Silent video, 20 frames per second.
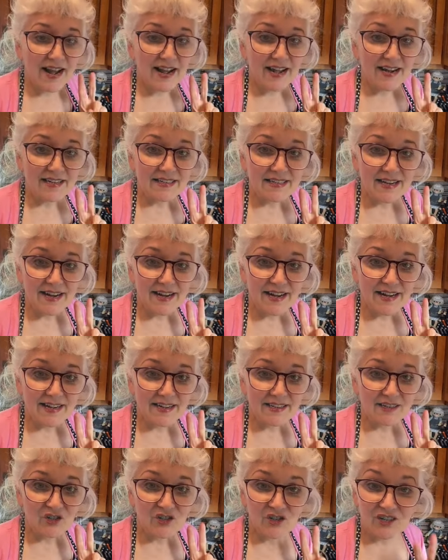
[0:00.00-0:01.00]
and
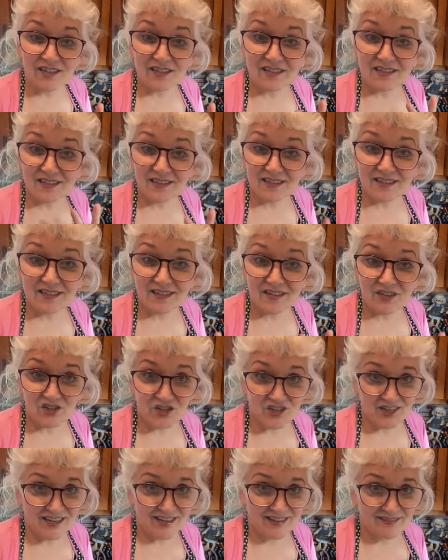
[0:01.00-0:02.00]
a chicken Tuscan
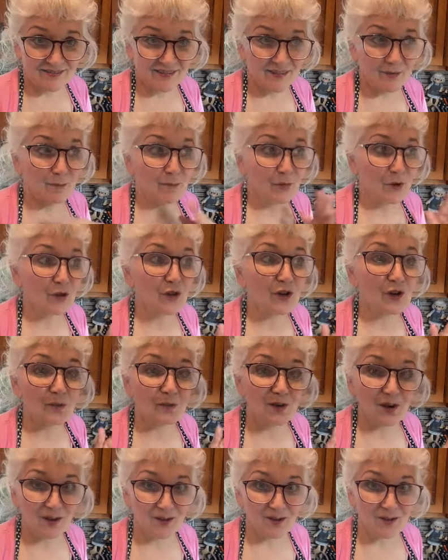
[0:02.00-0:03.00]
chicken. Both of
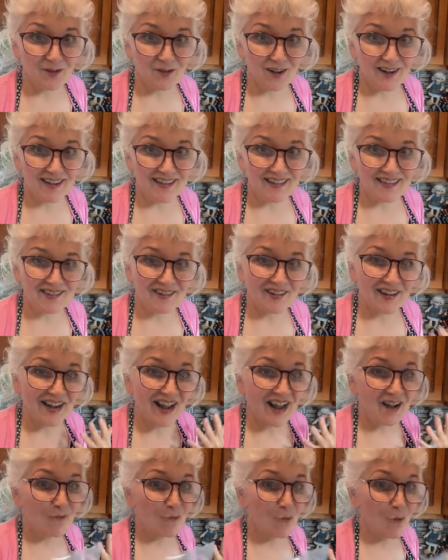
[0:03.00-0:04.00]
them are great. So I
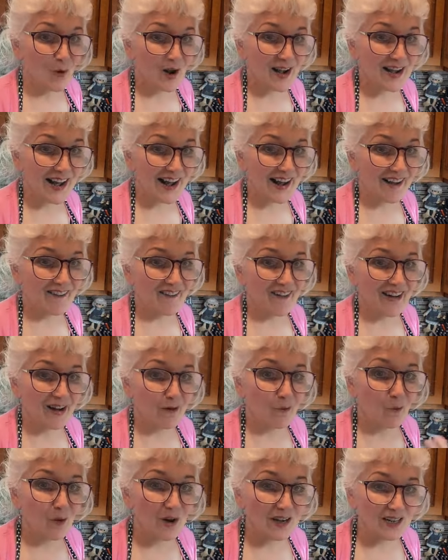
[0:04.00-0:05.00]
can have one now
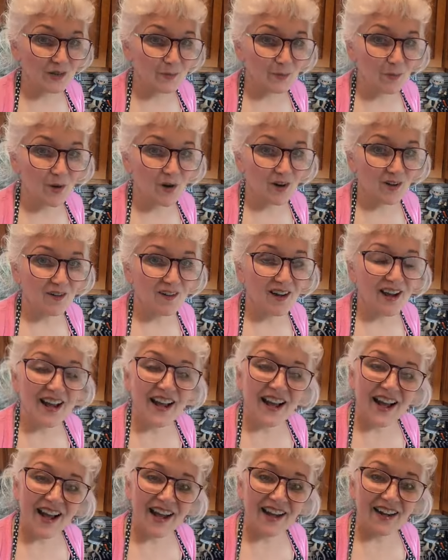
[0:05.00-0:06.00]
and one tomorrow.
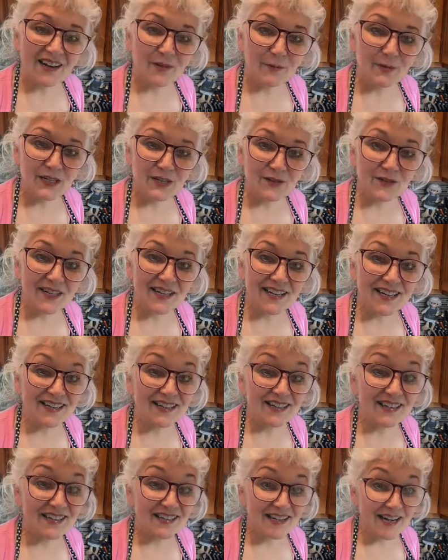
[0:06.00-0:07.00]
And I'm gonna be doing it
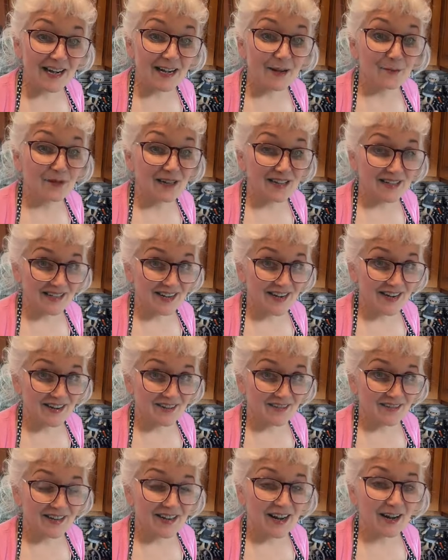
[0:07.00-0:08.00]
in the same
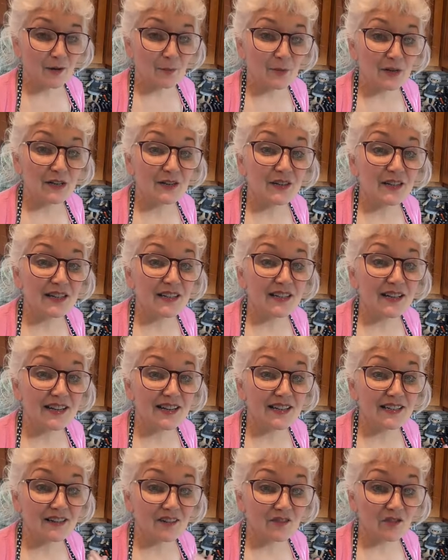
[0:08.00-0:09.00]
container. Yeah, I'm gonna be using
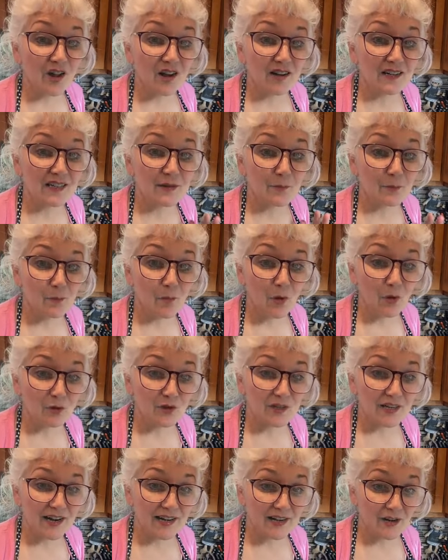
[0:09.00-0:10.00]
the Deluxe
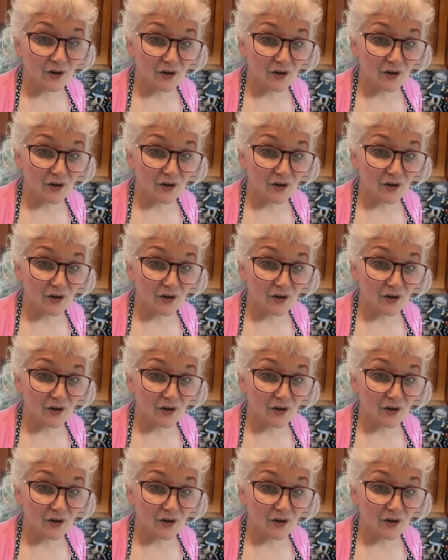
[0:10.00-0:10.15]
Multi